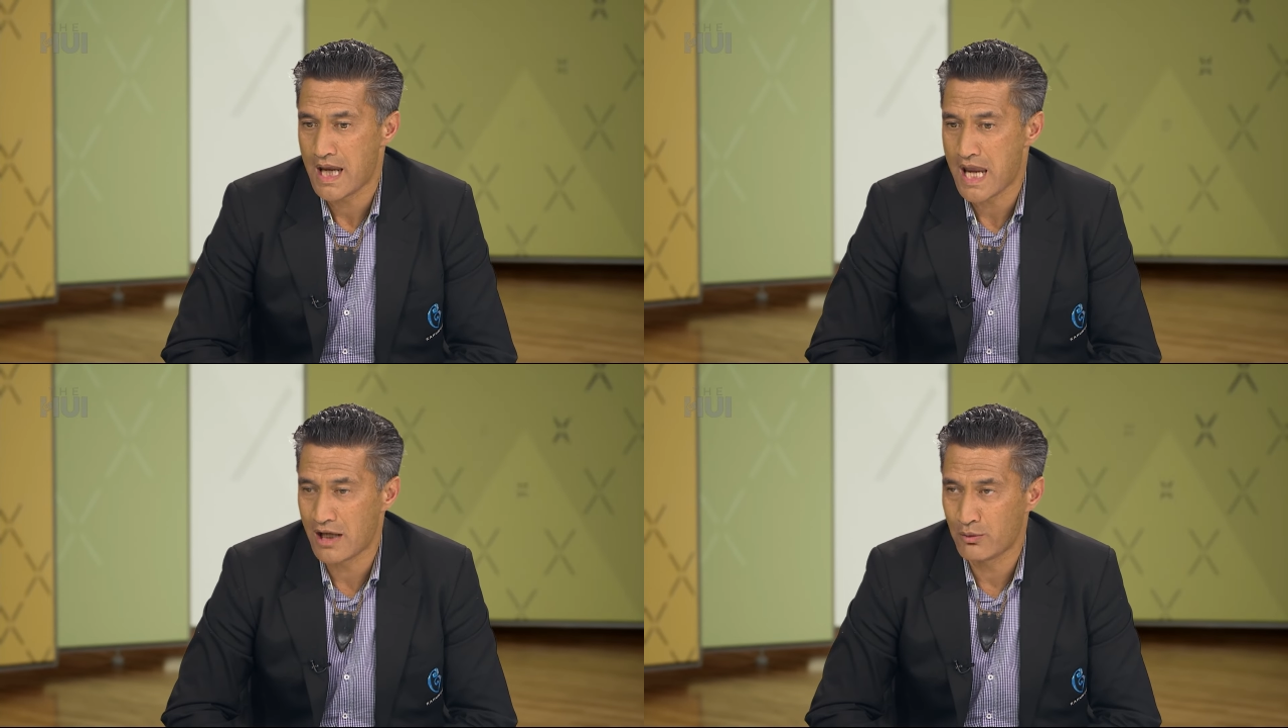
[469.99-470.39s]

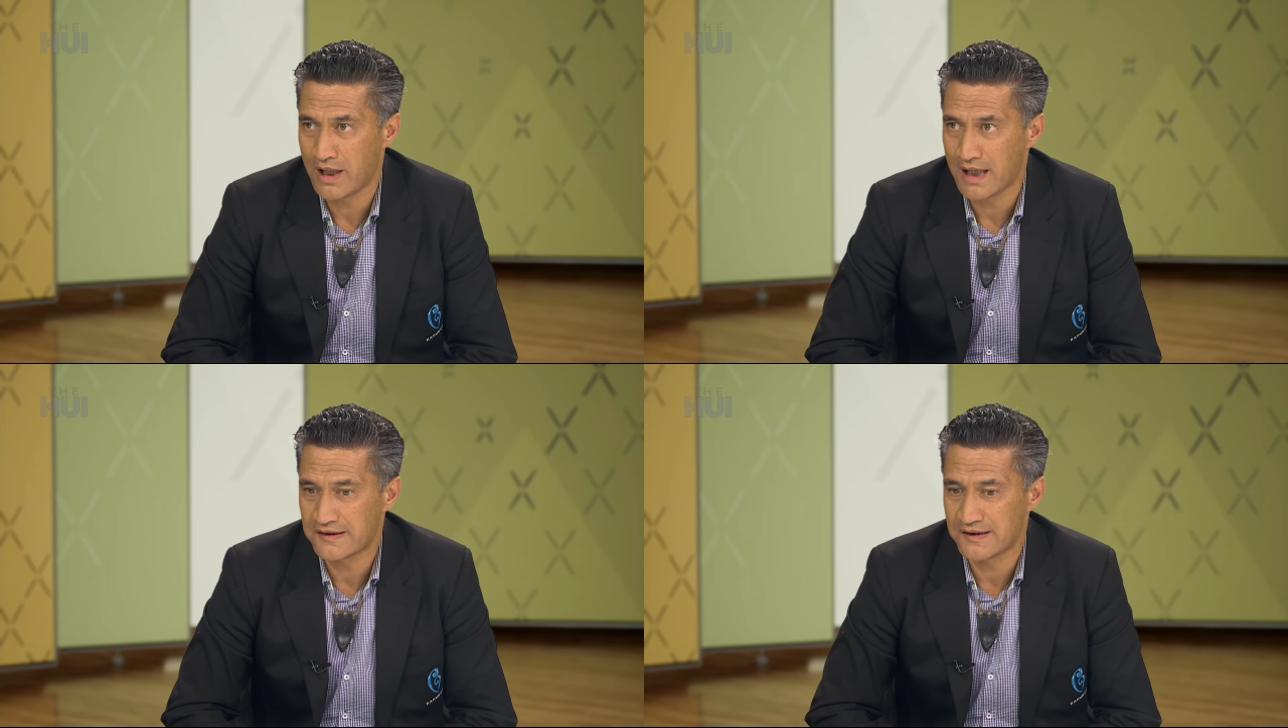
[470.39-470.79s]
How do
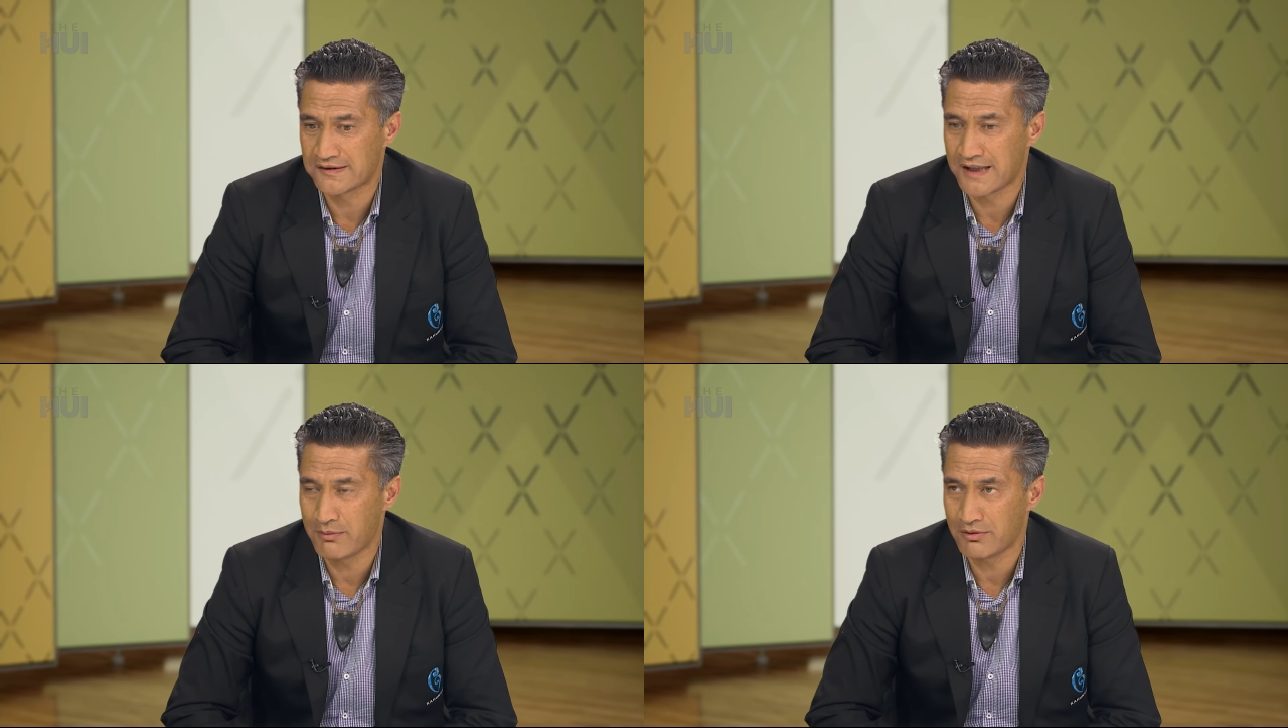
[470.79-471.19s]
we access
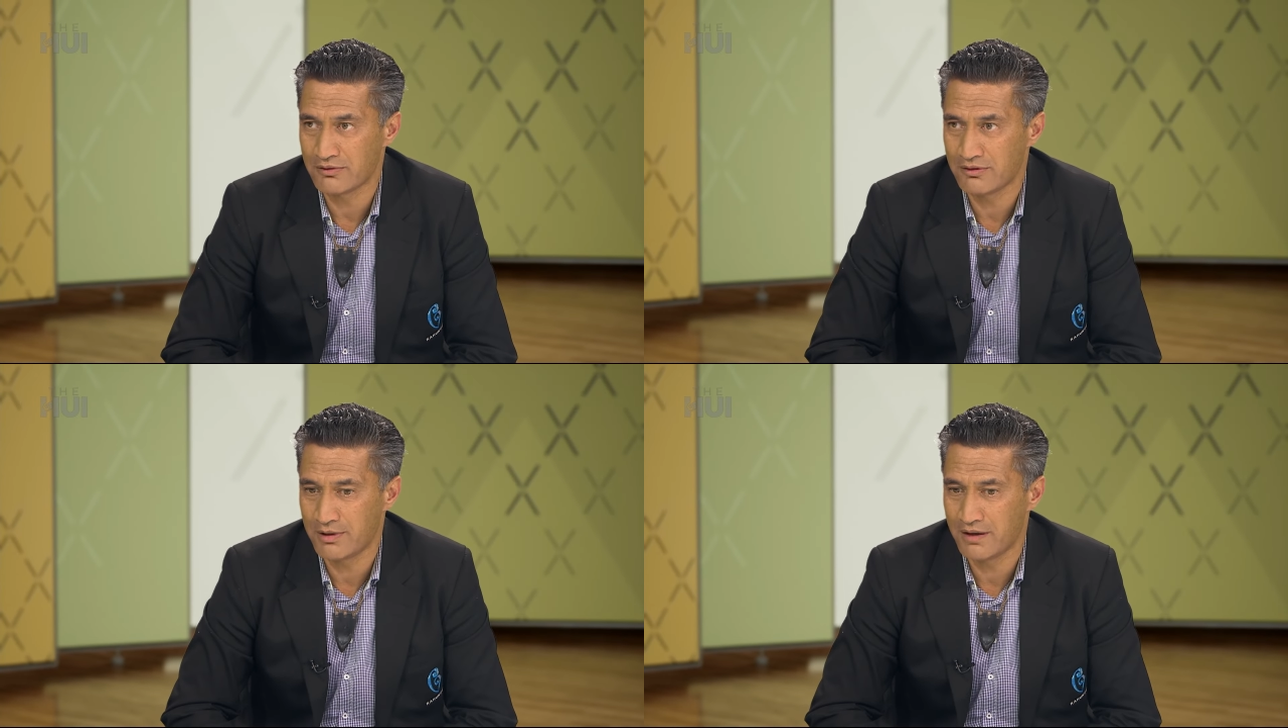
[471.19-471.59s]
capital
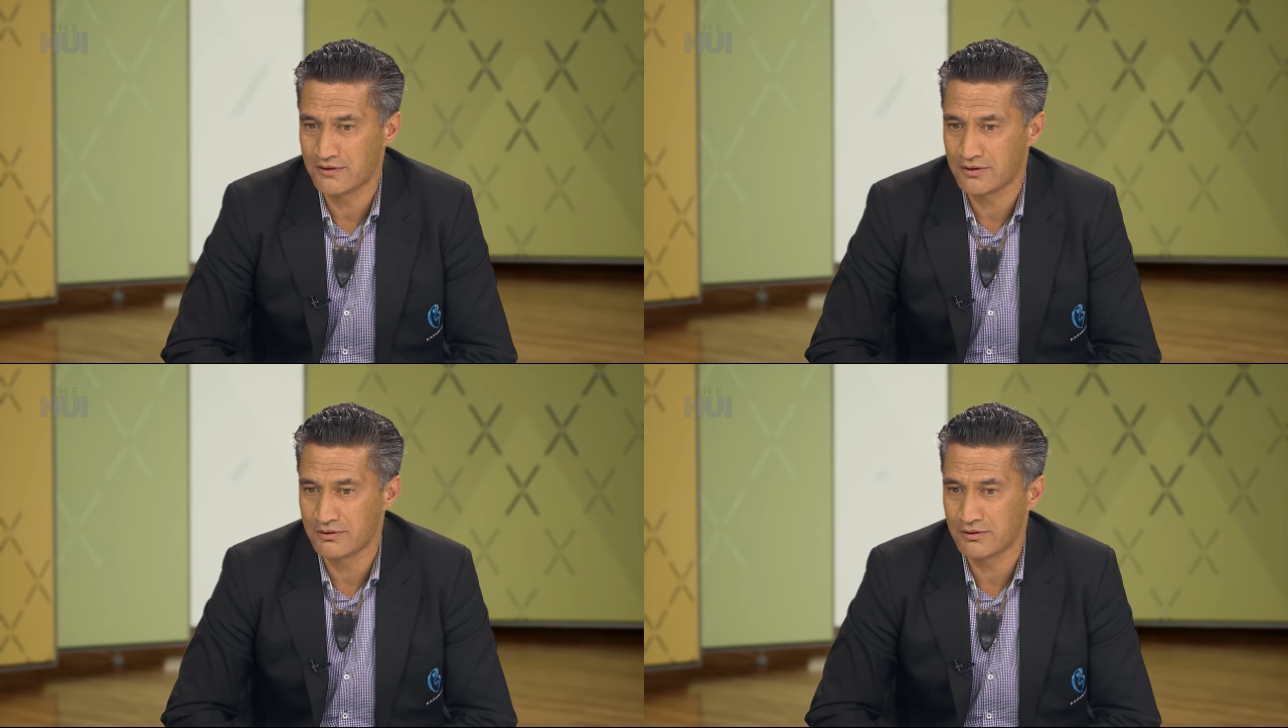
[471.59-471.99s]
to be able
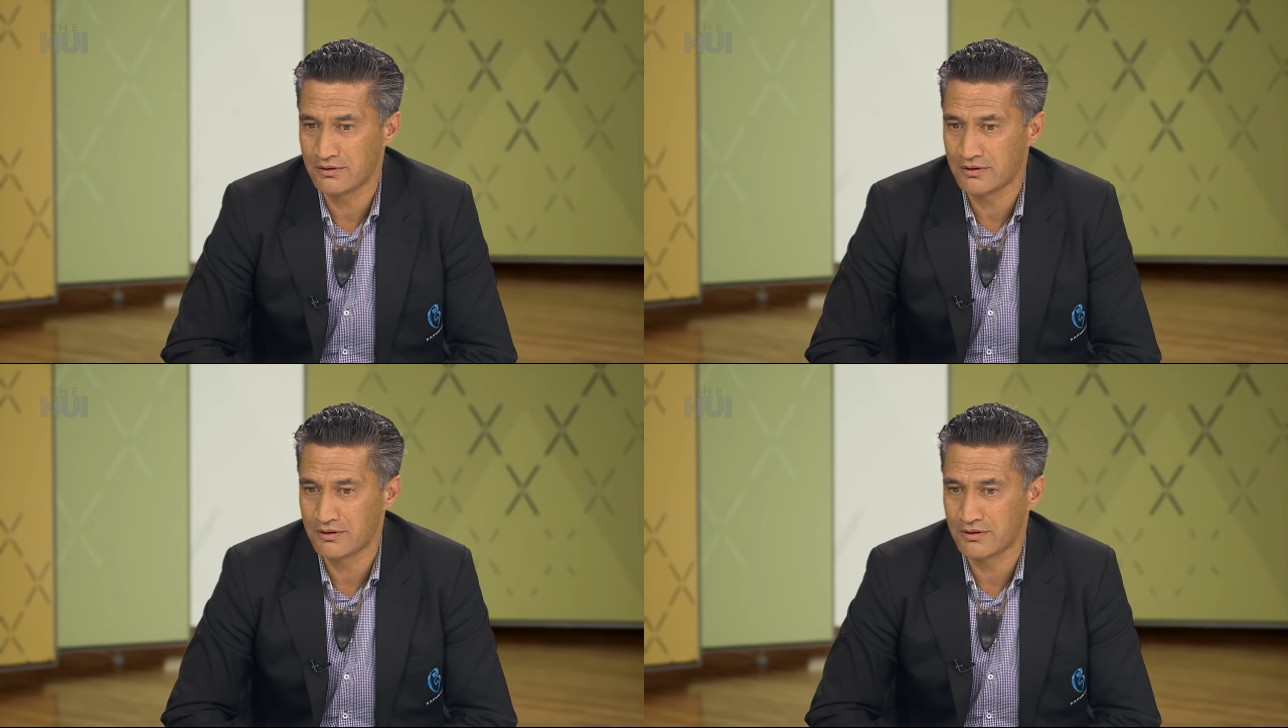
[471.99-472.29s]
to